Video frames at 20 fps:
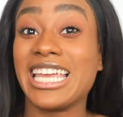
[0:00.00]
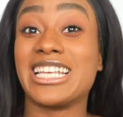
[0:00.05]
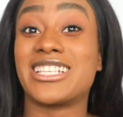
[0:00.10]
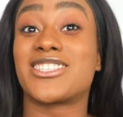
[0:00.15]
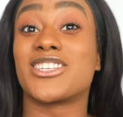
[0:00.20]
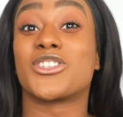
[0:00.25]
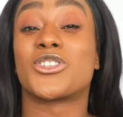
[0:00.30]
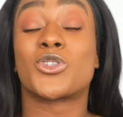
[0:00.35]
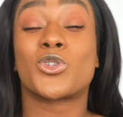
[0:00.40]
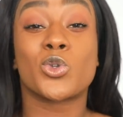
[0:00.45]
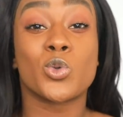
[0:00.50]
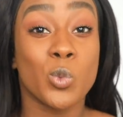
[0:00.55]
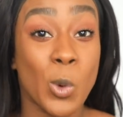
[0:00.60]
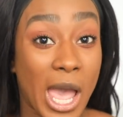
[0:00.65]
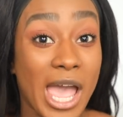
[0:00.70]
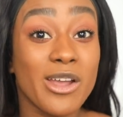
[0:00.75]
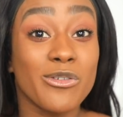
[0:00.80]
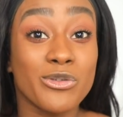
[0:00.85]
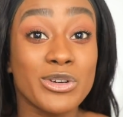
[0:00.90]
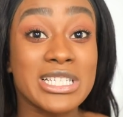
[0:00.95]
it's
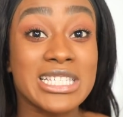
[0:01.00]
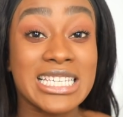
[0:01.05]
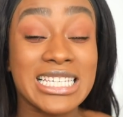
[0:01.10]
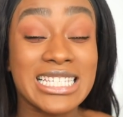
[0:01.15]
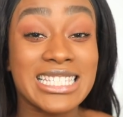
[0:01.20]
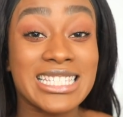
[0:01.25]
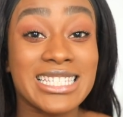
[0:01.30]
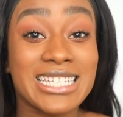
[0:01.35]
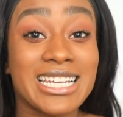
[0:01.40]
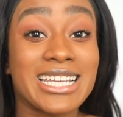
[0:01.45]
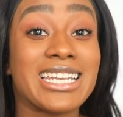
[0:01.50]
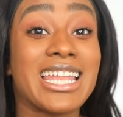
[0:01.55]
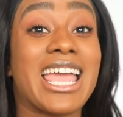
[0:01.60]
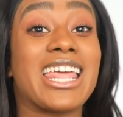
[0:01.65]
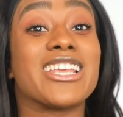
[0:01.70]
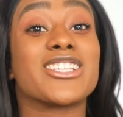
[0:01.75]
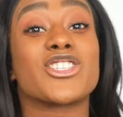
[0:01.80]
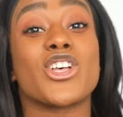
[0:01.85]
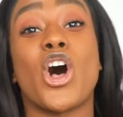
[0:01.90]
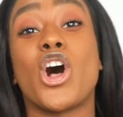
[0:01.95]
sweat resistant,
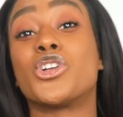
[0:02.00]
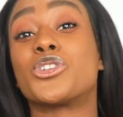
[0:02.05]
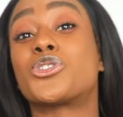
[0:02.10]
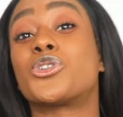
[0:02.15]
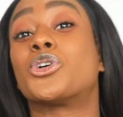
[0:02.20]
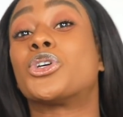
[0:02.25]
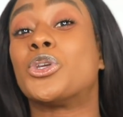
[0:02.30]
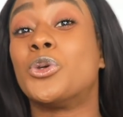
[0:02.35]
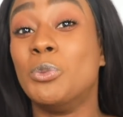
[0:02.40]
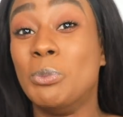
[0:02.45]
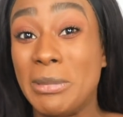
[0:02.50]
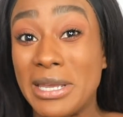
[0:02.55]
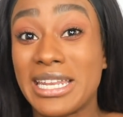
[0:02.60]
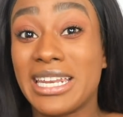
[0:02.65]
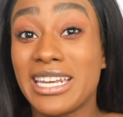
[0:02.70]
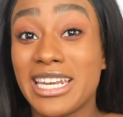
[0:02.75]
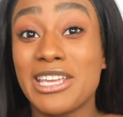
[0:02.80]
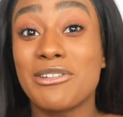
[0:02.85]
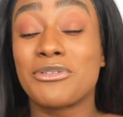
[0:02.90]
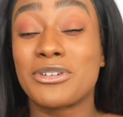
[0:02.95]
and it's also
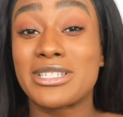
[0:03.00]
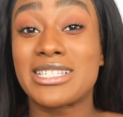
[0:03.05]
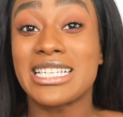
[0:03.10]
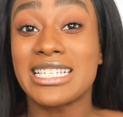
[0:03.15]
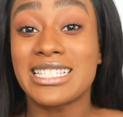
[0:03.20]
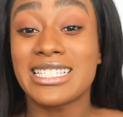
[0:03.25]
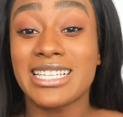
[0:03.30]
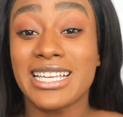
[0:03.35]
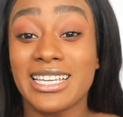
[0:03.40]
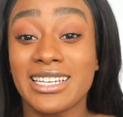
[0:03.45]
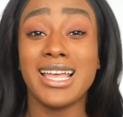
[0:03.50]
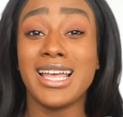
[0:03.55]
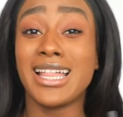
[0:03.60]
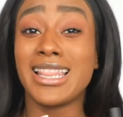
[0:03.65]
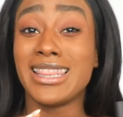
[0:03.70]
humidity resistant.